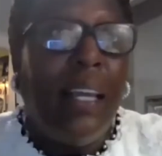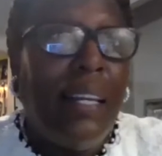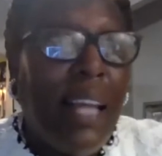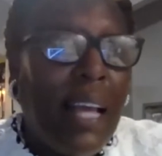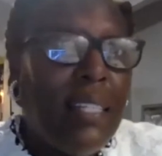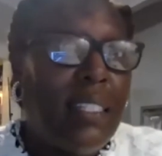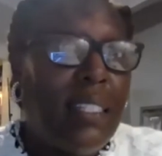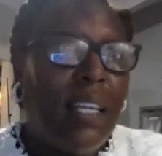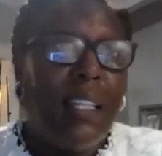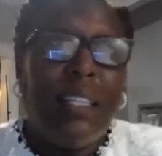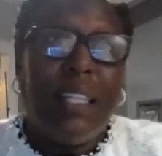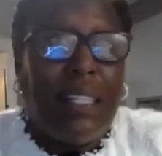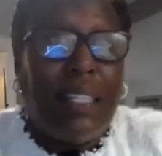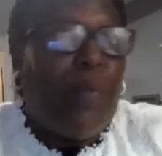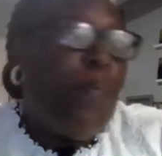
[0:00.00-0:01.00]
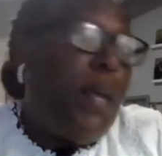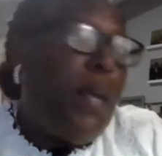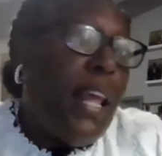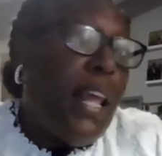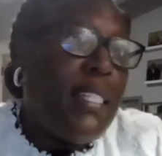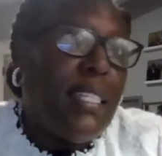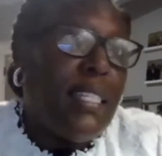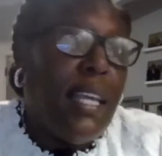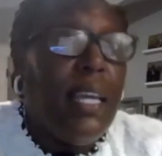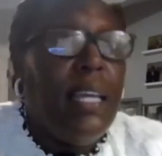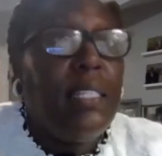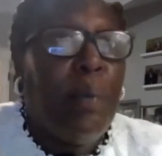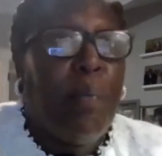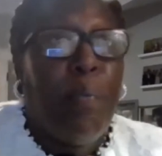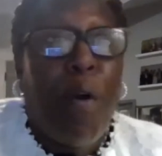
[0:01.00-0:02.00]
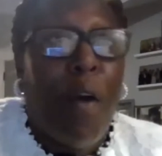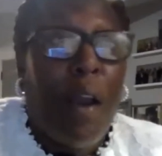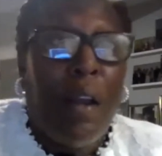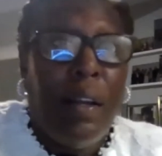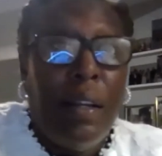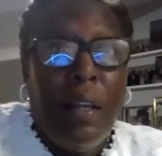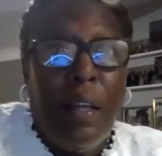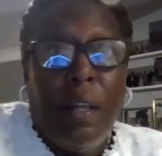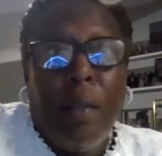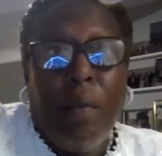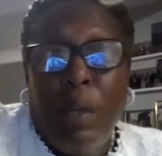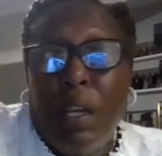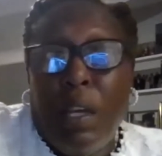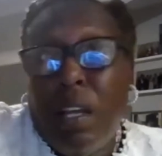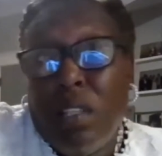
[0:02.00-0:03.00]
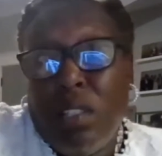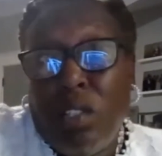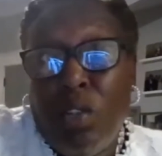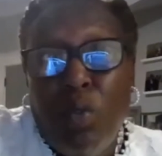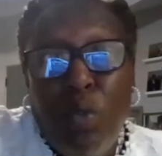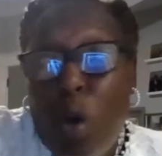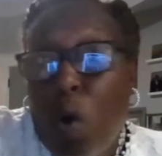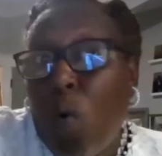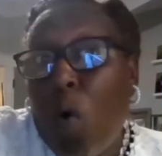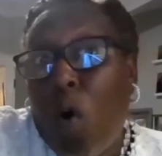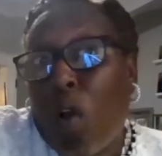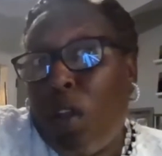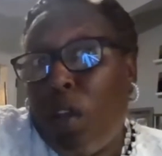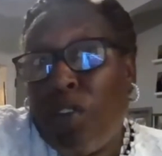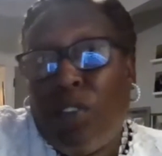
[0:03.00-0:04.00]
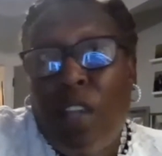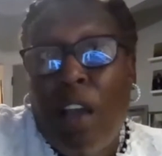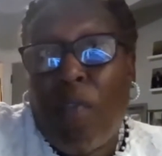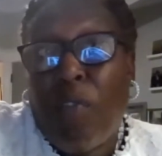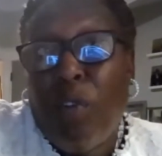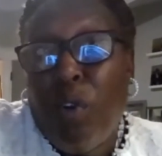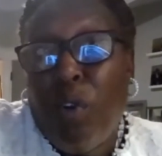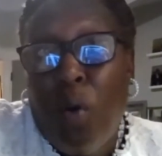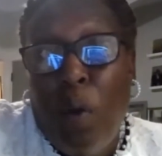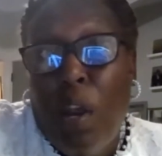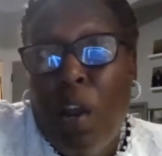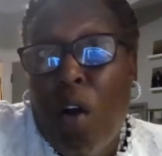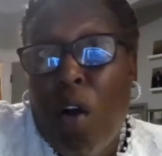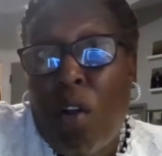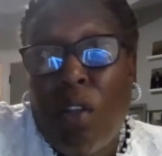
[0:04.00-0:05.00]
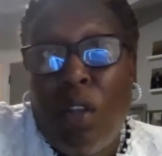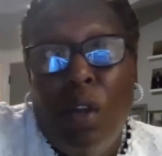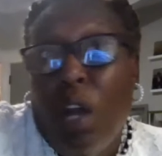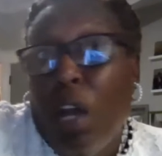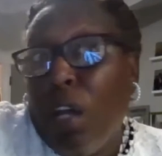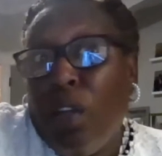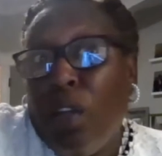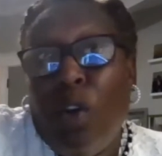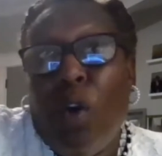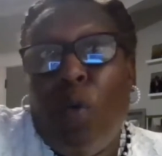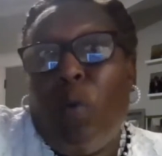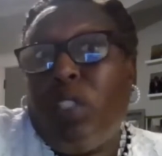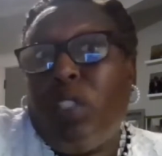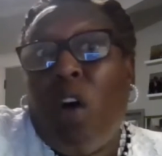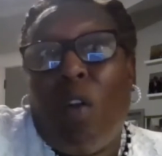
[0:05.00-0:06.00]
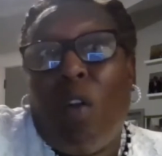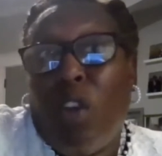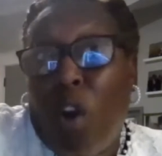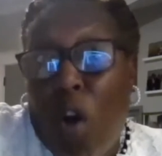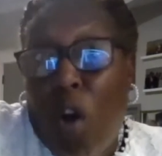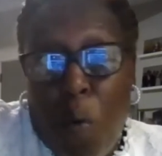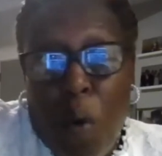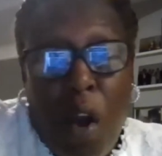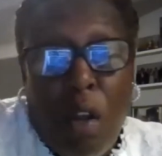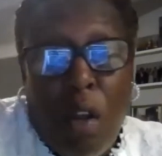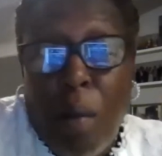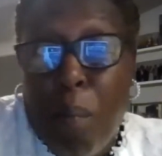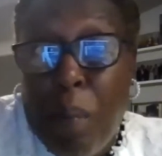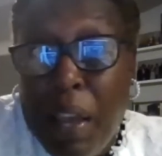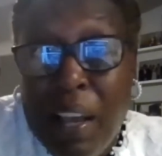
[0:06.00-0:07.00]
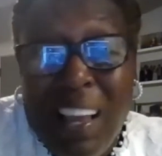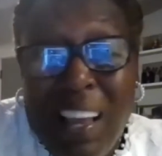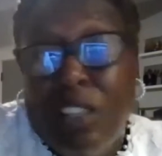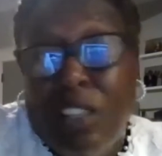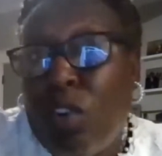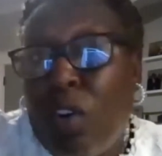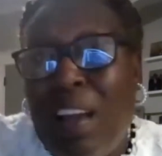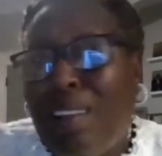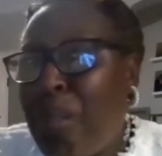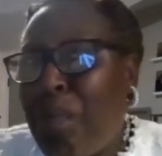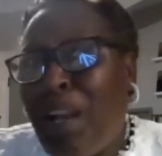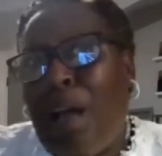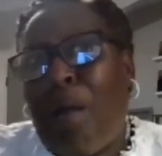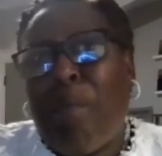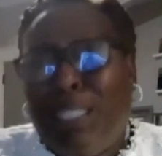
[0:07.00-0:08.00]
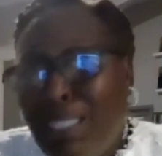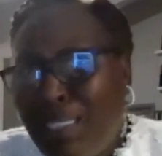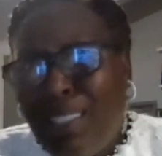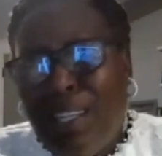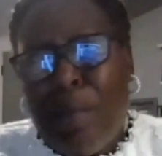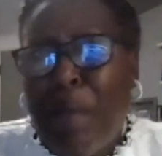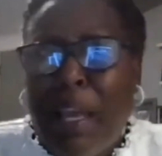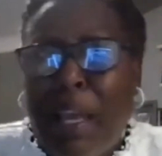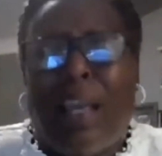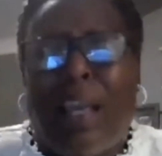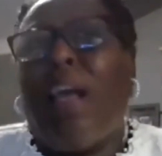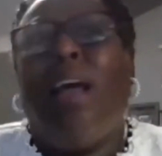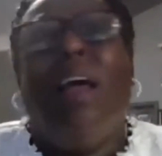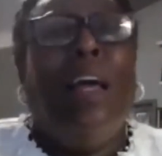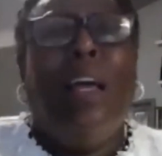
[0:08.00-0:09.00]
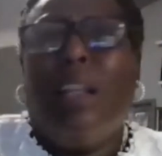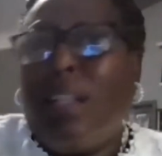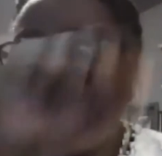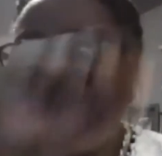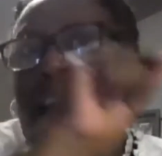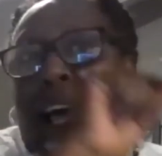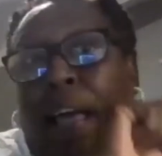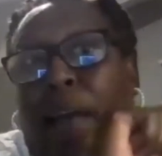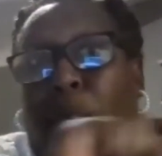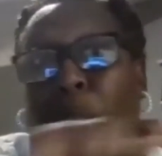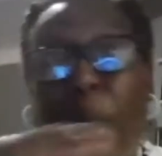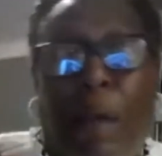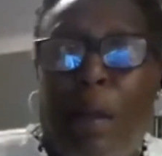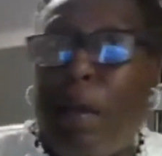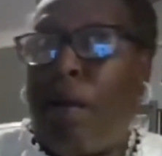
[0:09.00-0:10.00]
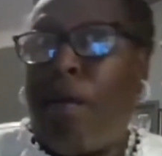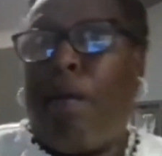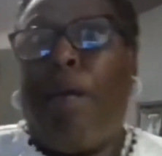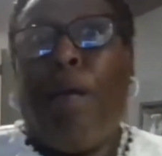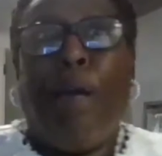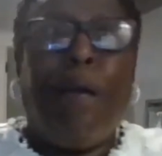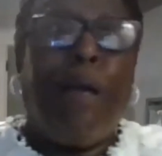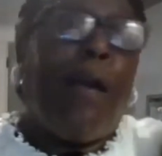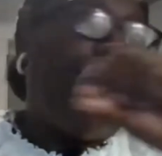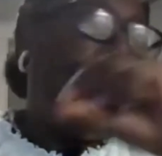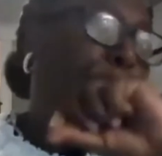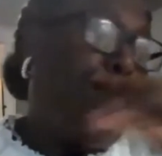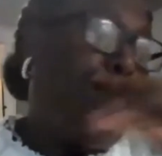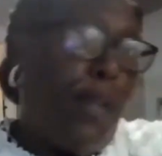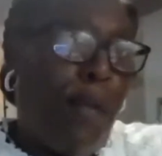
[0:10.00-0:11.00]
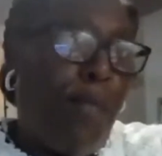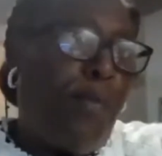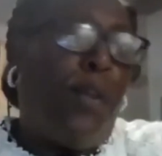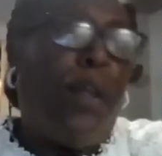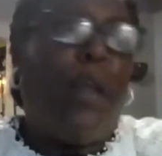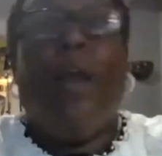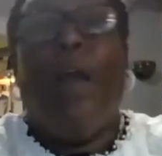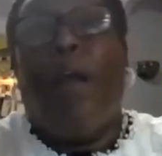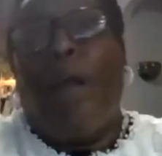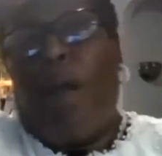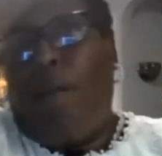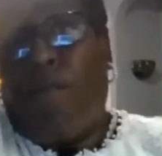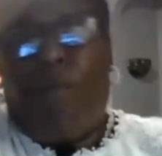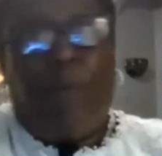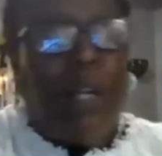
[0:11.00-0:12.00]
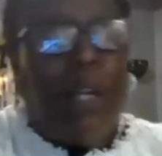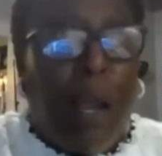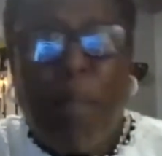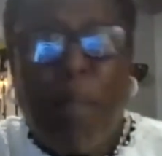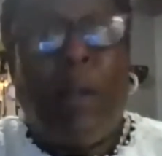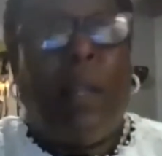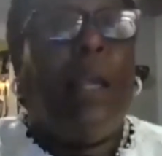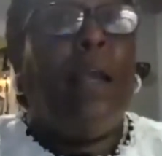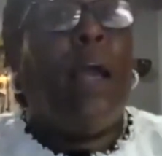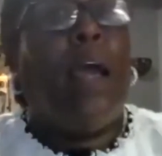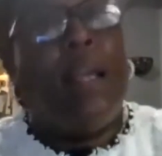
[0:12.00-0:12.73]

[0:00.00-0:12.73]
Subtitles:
That's it. To me, that's the easy part, because you know all your stuff. You know where all what's all where all your bank accounts. You don't have to put how much is in the bank account. I have a bank account here. I have a savings here. I have a retirement here.